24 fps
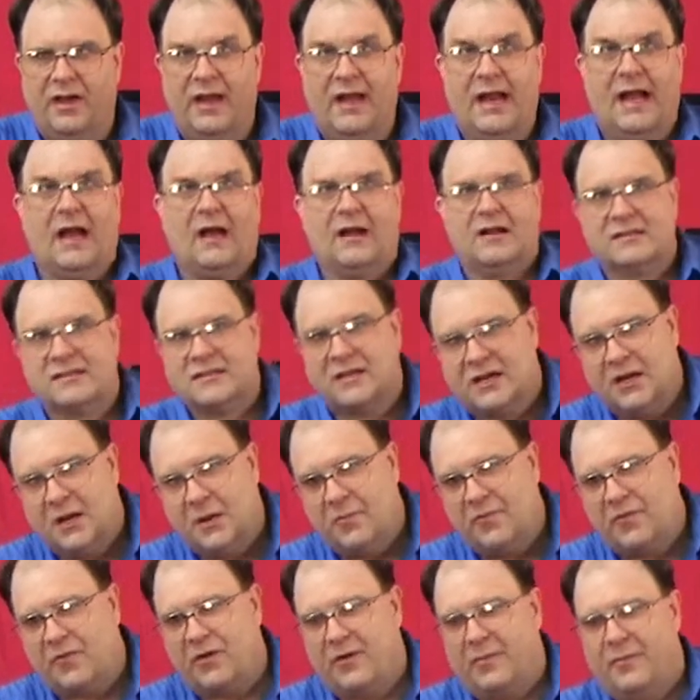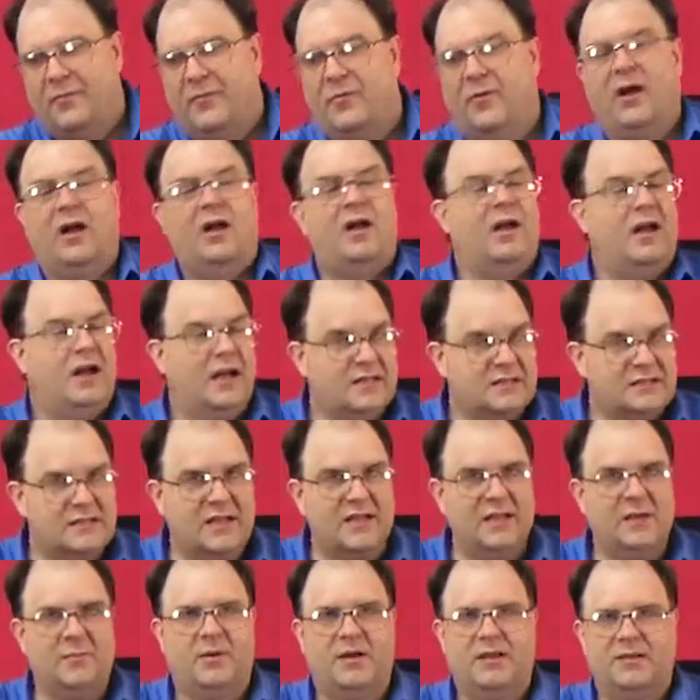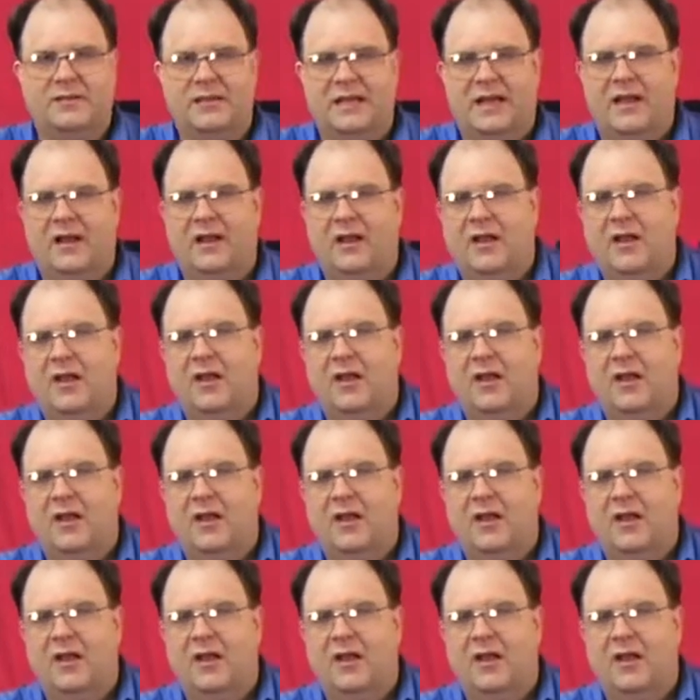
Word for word: and how does it come from? Well, I'll tell you about that.